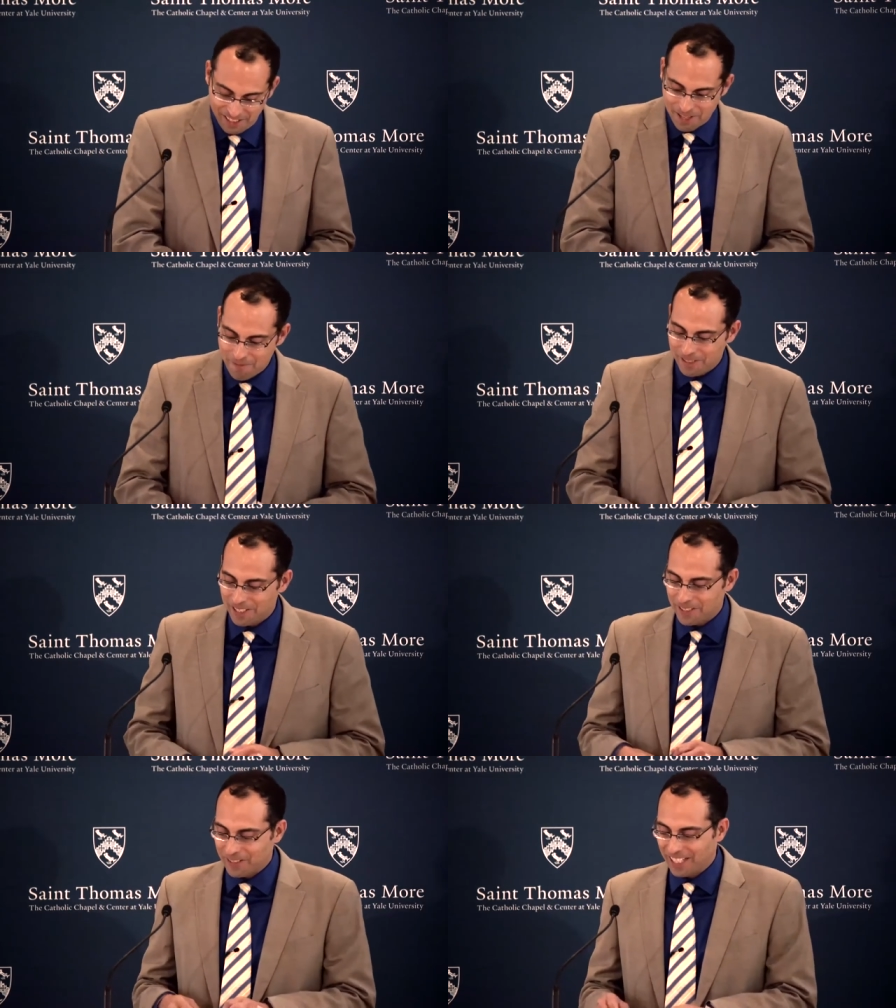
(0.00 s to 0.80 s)
you know, they put
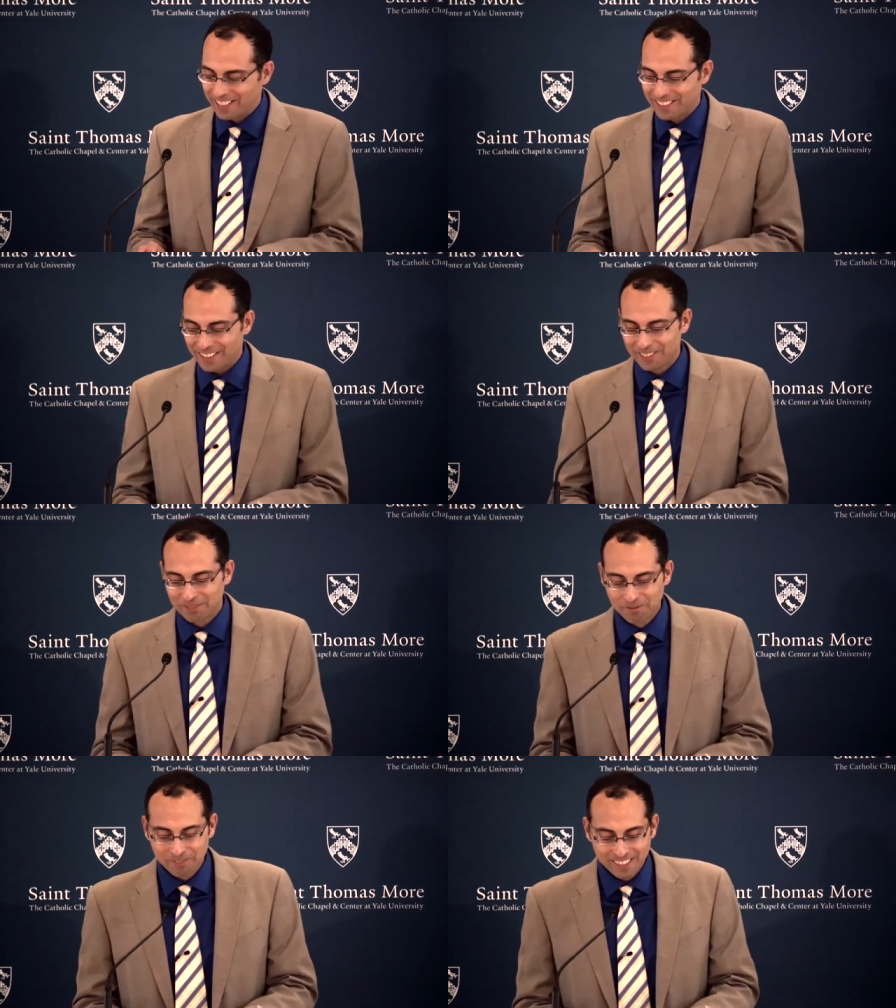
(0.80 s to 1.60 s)
it away. So
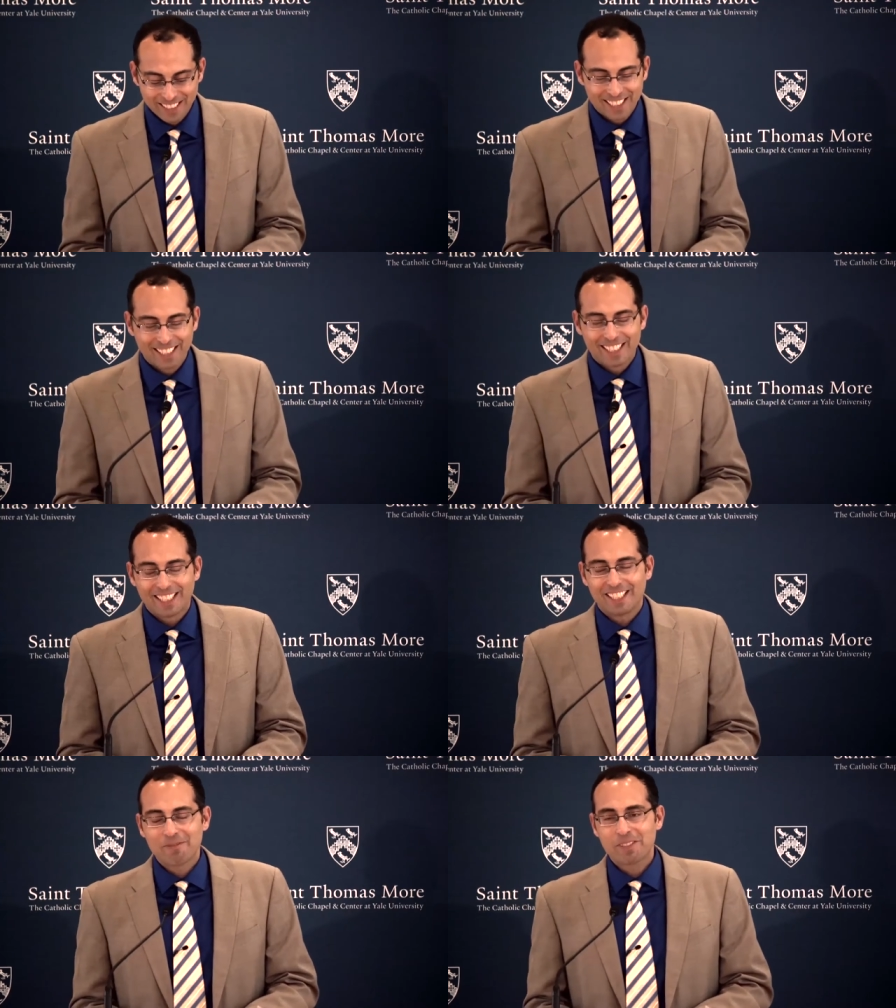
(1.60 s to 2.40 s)

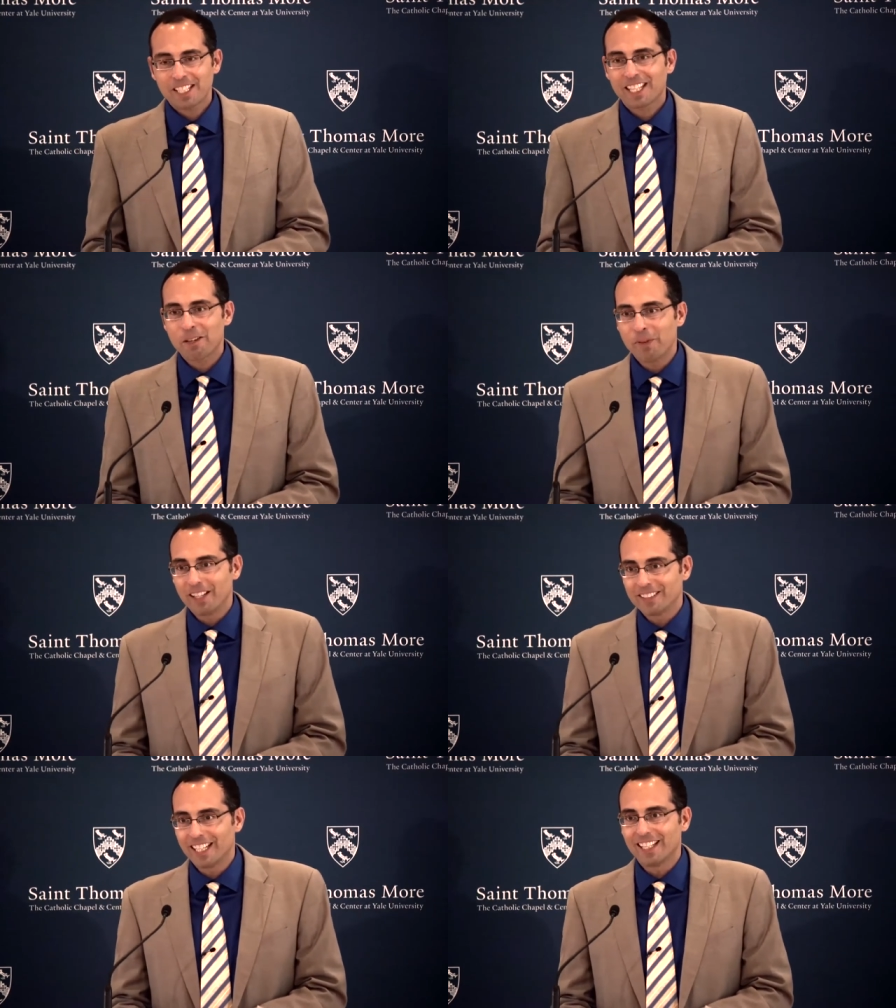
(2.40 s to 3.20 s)
I'm thinking
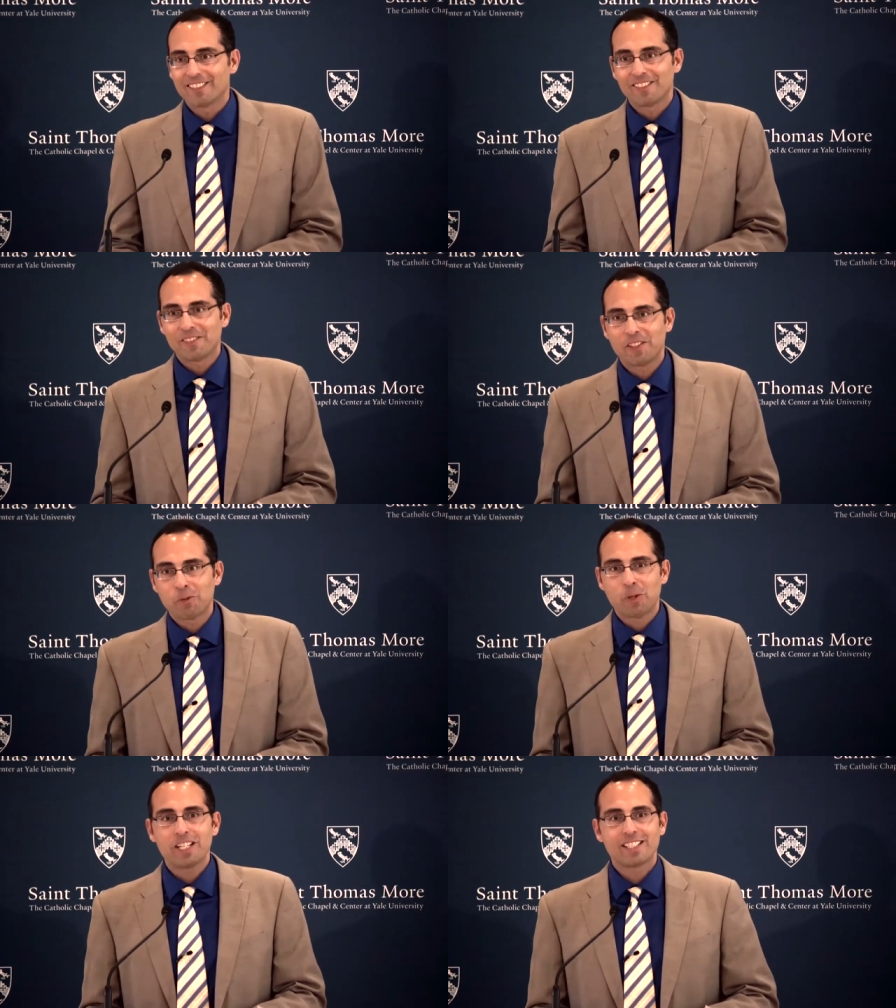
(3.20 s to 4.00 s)
about that.
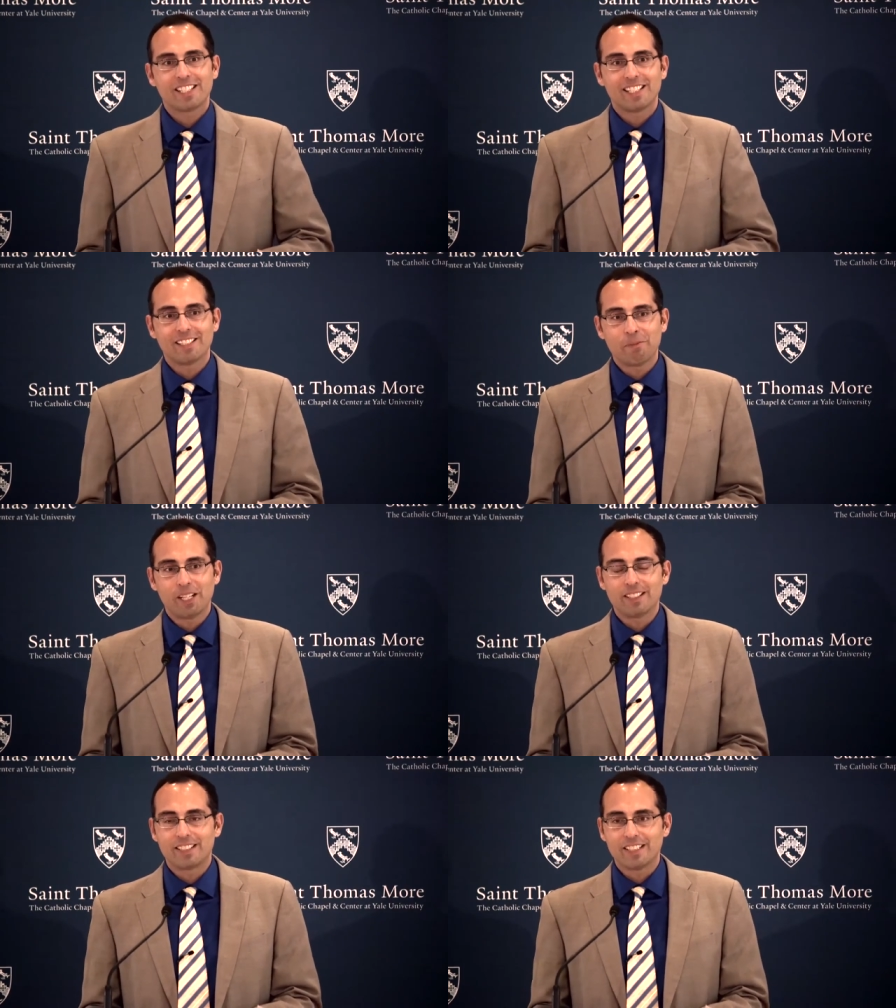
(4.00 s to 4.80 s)
What, what is it
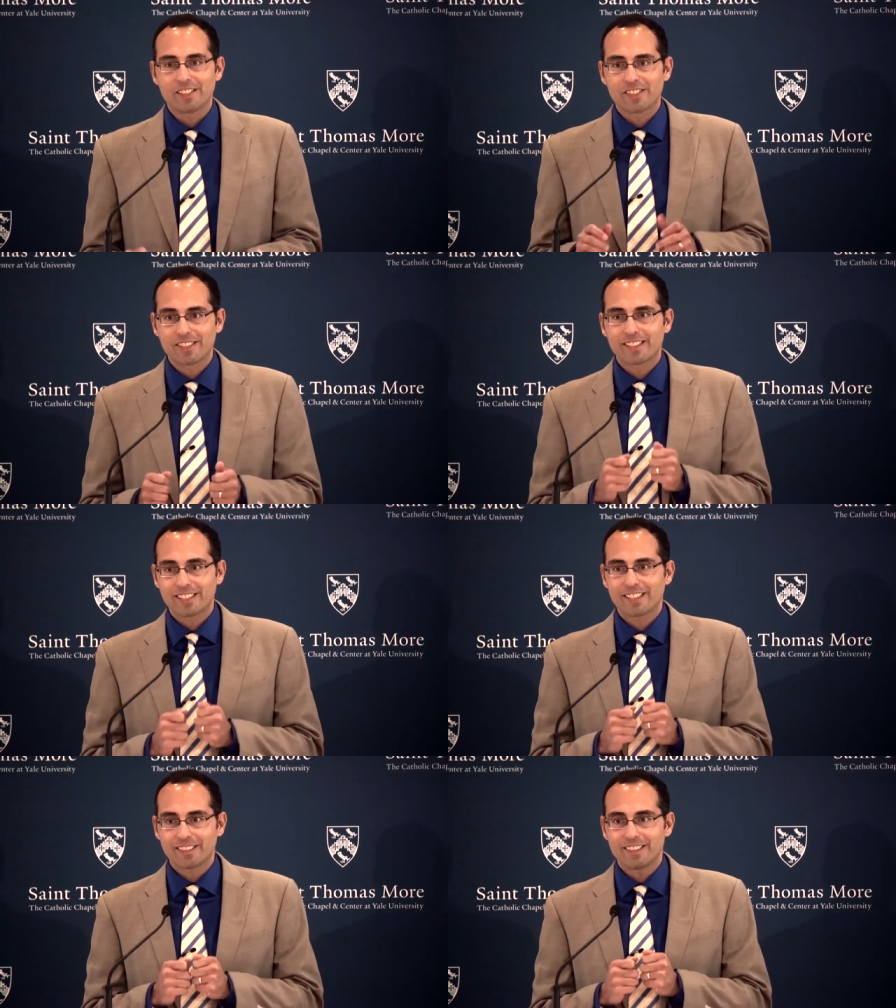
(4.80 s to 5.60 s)
about
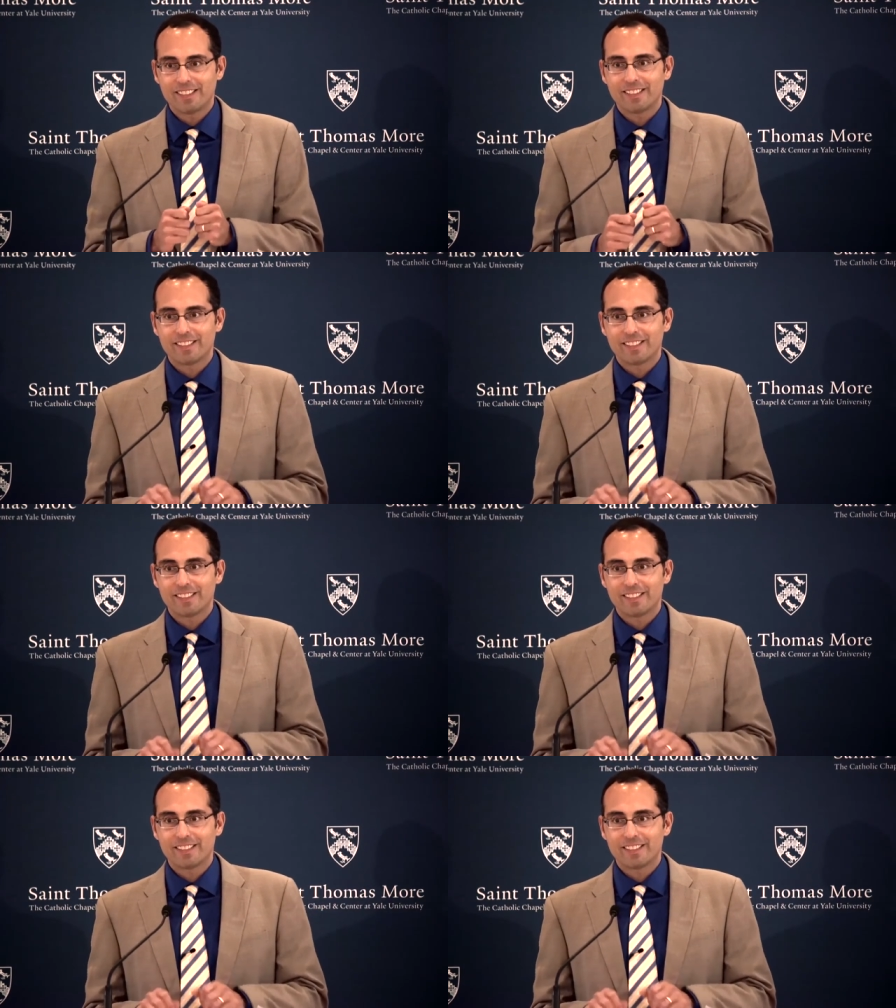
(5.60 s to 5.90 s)
this